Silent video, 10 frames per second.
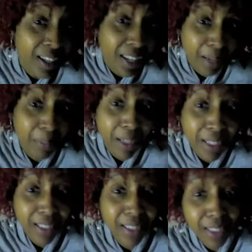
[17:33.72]
I'm
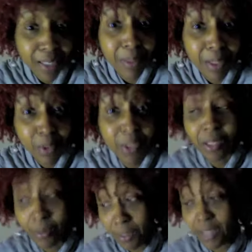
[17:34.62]
liking this, but those little
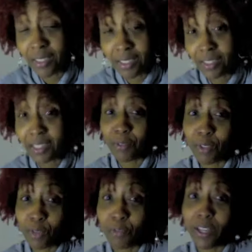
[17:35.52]
particles, I've got
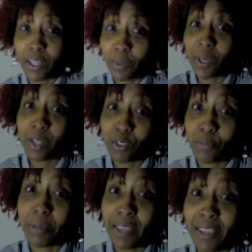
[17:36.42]
to find a way out of
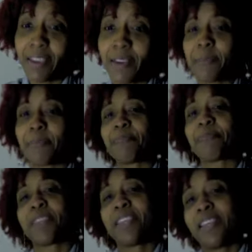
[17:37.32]
my hair.
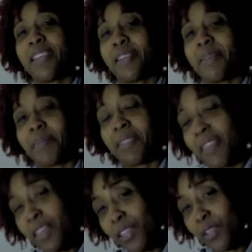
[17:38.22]
But
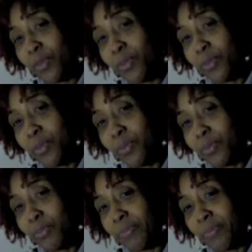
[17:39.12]
thank you,
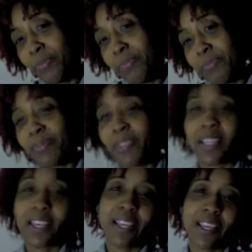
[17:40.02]

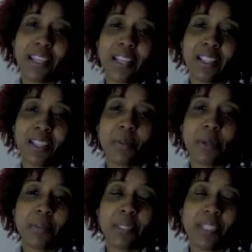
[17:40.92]
and I'll keep you
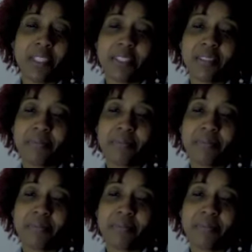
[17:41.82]
updated.